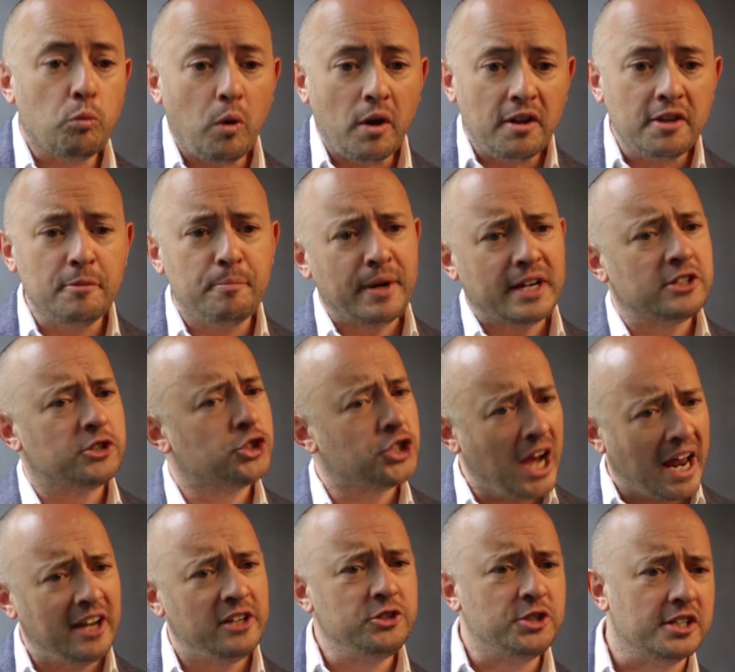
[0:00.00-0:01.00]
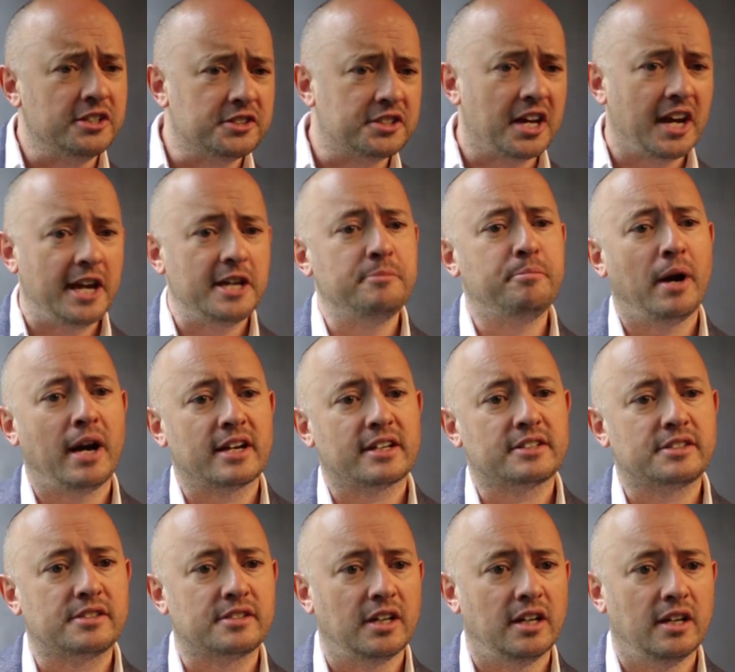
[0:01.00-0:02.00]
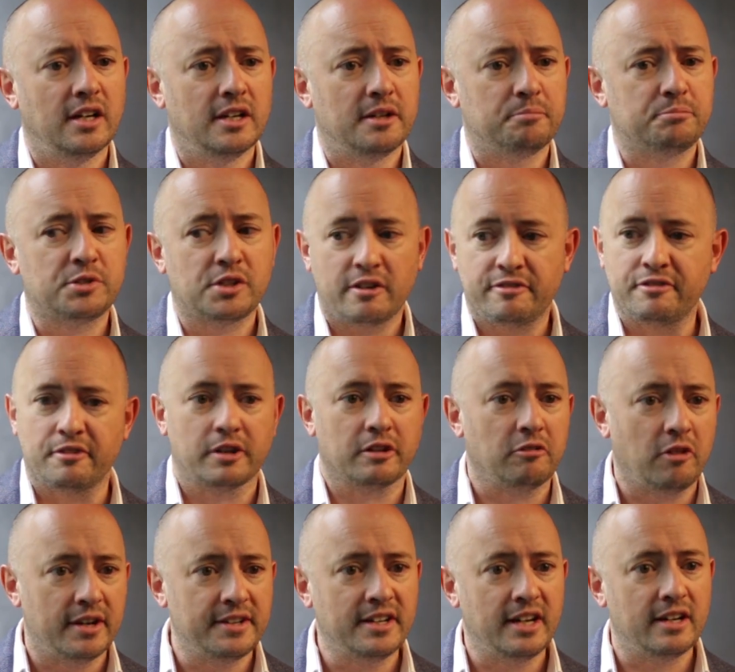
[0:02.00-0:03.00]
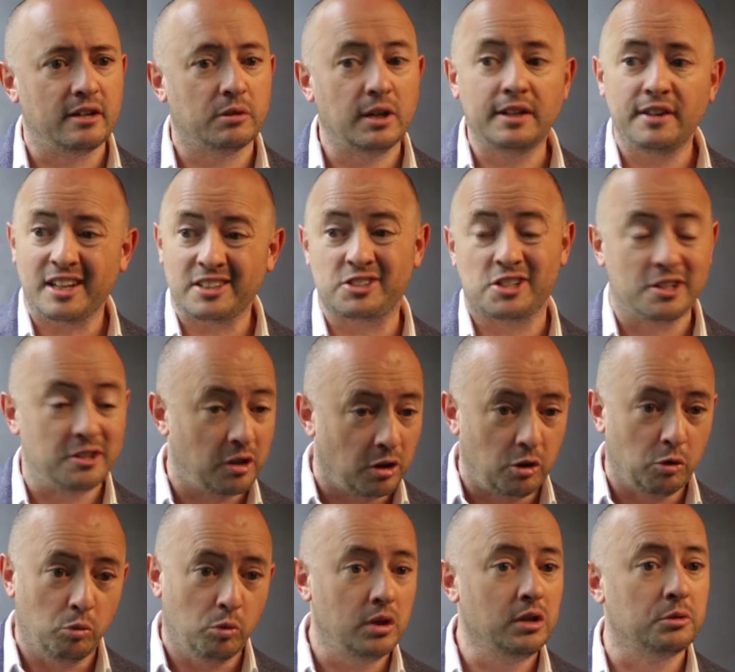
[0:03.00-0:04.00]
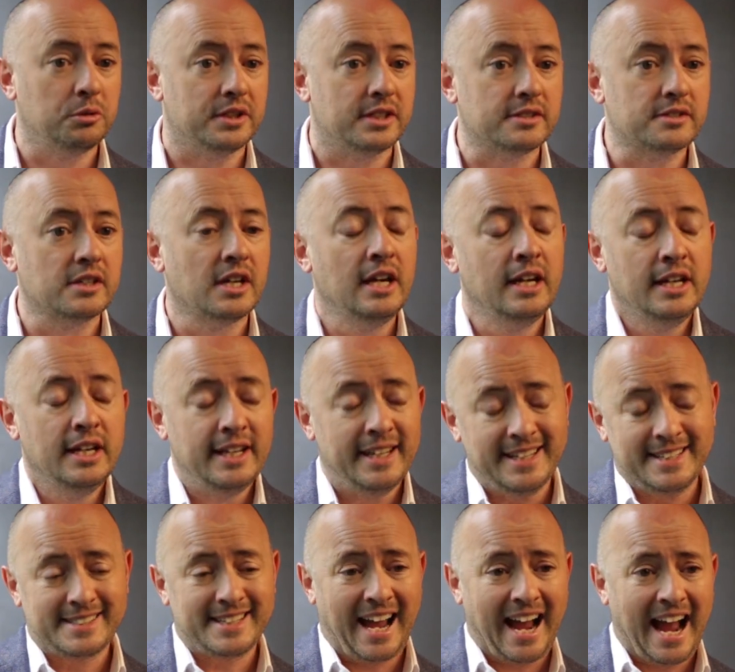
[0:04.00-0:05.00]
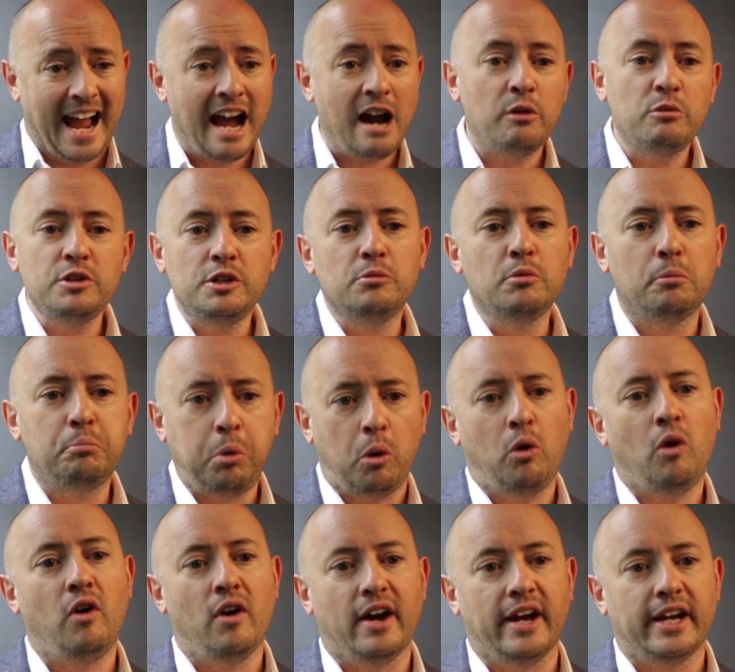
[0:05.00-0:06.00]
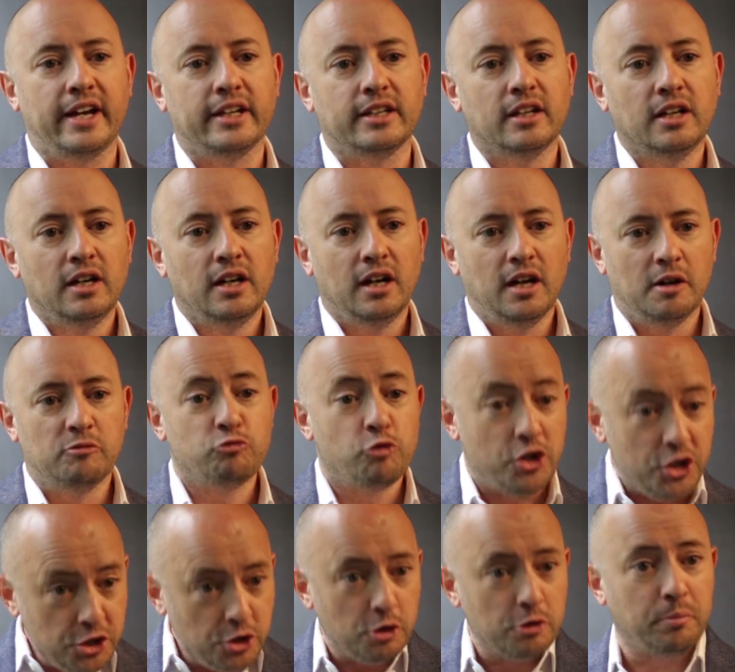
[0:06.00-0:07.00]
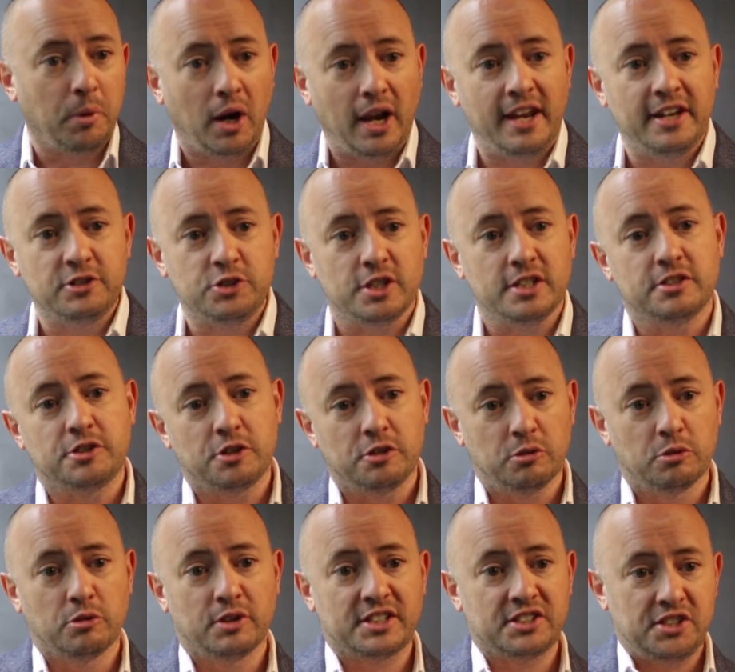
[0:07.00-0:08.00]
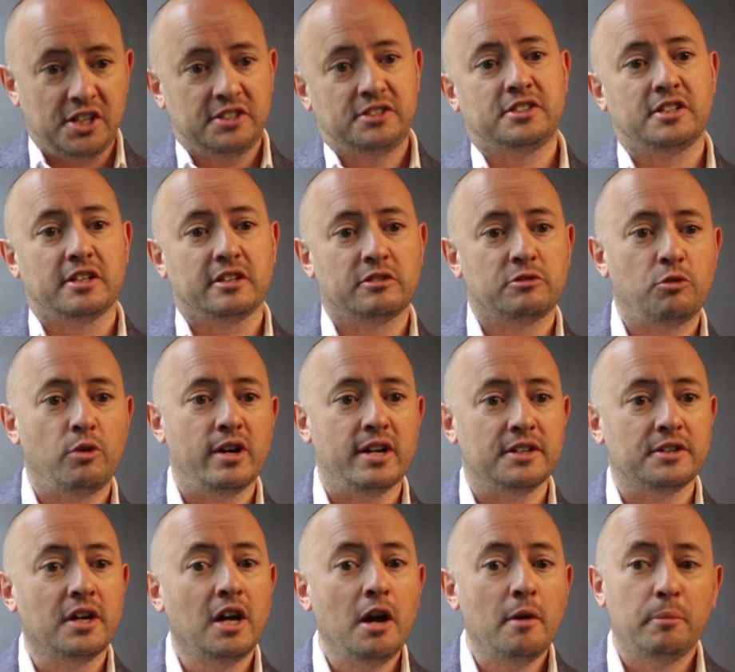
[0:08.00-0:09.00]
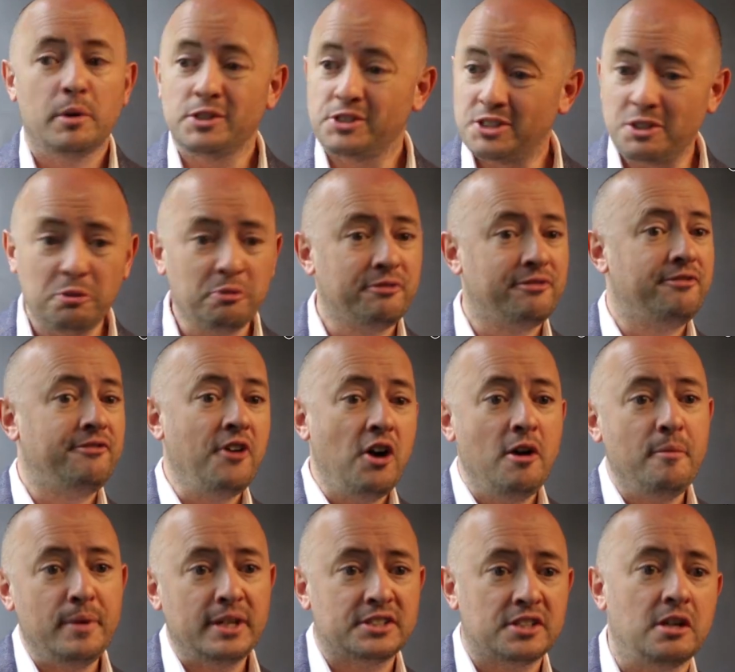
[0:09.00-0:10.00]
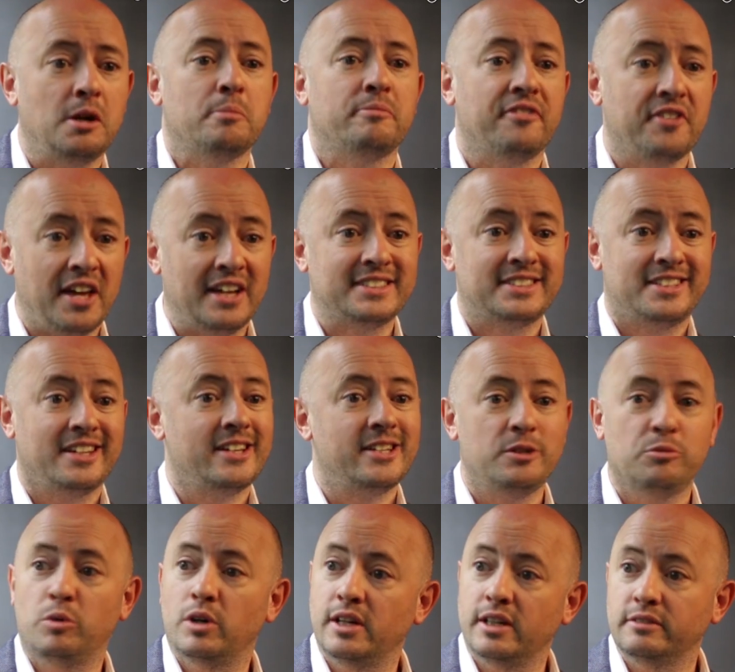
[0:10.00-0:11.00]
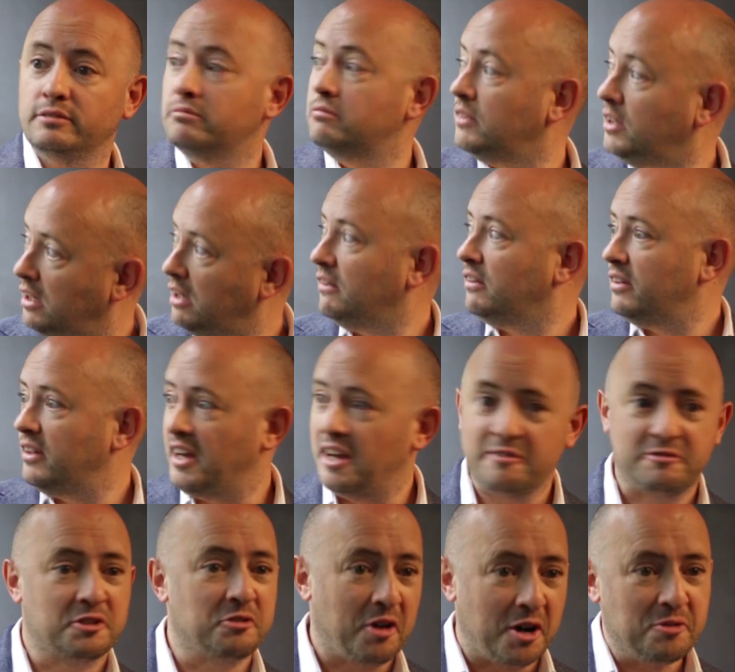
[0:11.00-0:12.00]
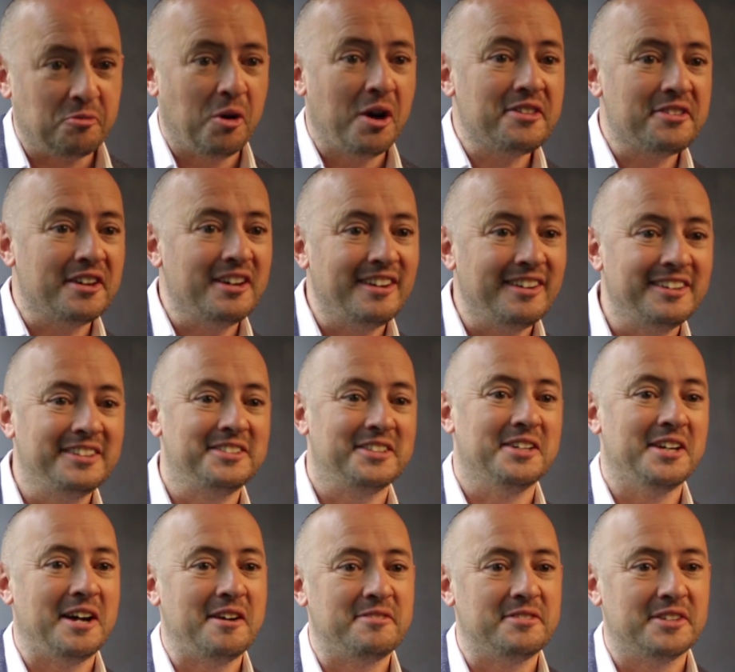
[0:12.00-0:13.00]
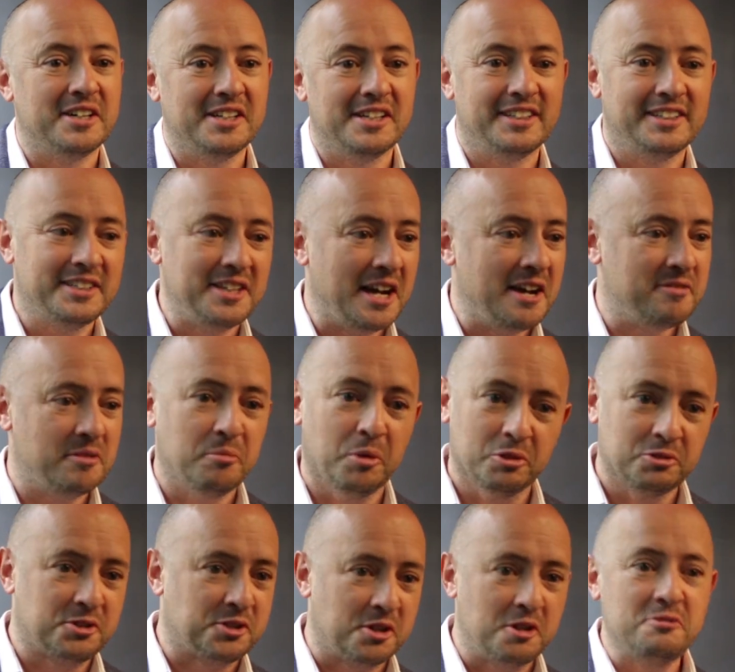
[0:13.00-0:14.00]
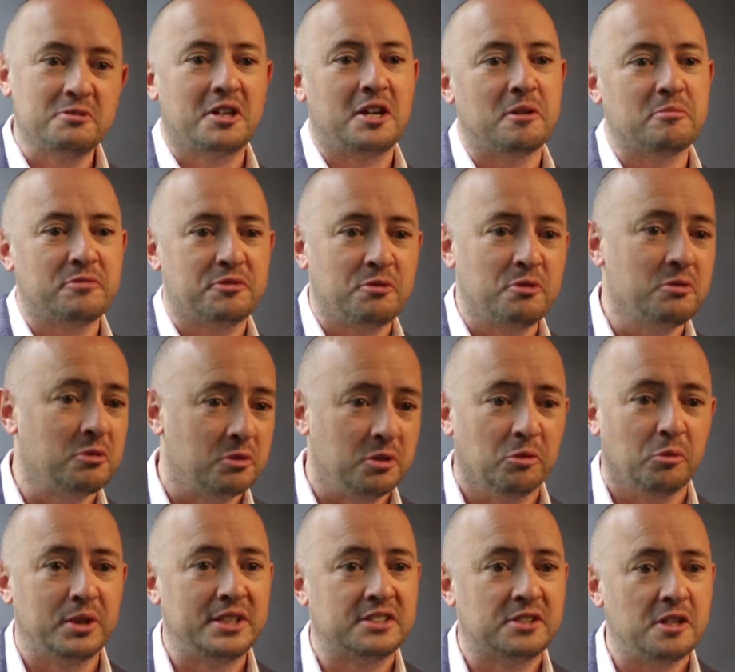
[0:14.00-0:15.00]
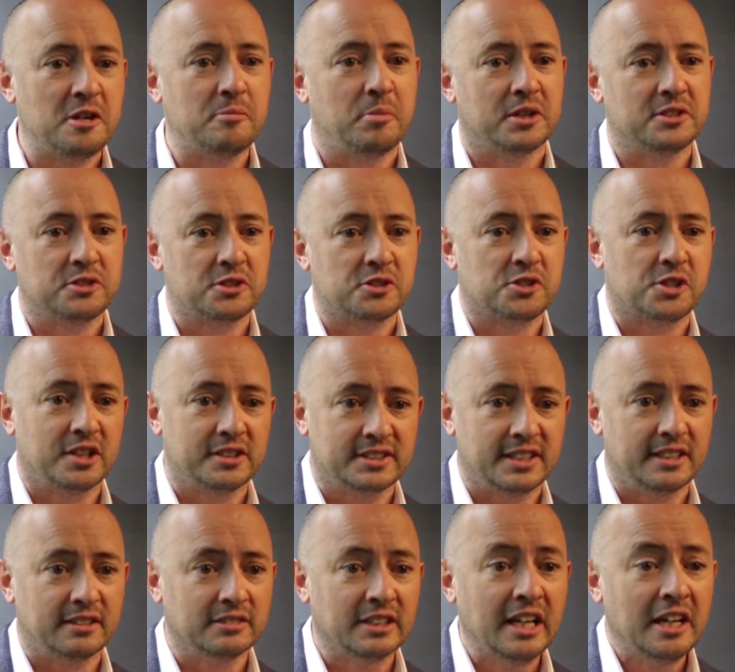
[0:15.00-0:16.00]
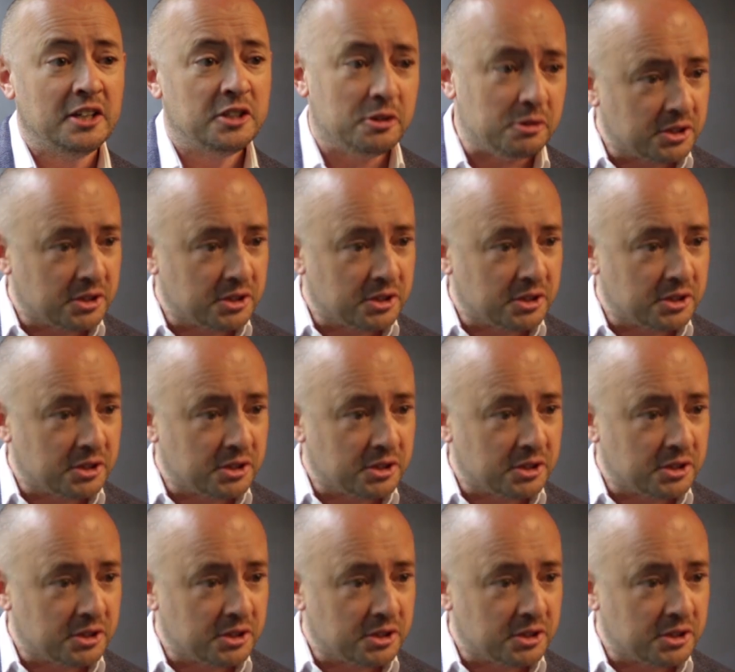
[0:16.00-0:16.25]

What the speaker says: Well, one of the biggest challenges that APAC's suffering right now, and actually the whole world is how you apply renewable energy to your existing grid, but still firm it up for that day when you have grey weather, you have a monsoon come through and all your wind turbines are shut down.